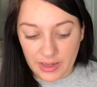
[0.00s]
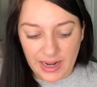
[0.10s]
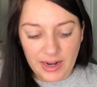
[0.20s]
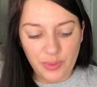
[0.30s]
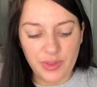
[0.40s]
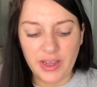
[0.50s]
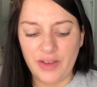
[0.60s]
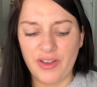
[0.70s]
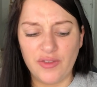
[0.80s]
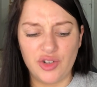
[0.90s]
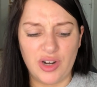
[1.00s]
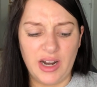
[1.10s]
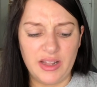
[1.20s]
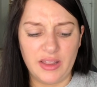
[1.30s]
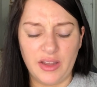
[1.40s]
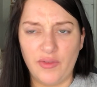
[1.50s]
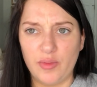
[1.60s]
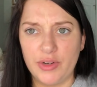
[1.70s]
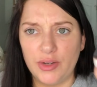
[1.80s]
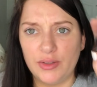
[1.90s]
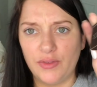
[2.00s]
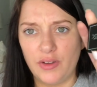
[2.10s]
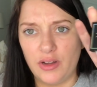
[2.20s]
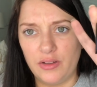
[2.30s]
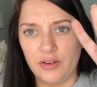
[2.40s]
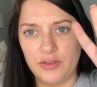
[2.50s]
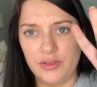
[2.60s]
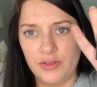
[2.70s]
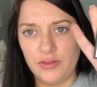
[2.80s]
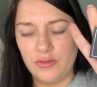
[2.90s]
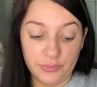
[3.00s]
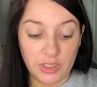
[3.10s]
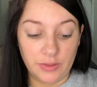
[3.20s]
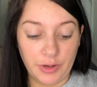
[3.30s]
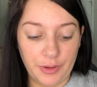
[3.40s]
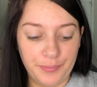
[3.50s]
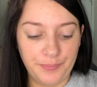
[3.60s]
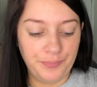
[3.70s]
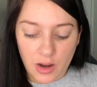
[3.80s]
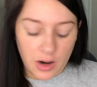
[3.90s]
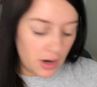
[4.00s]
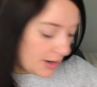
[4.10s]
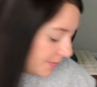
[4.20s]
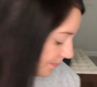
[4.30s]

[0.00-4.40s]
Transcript: I don't think I've ever tried anything from Dose of Colors. I don't know. All right.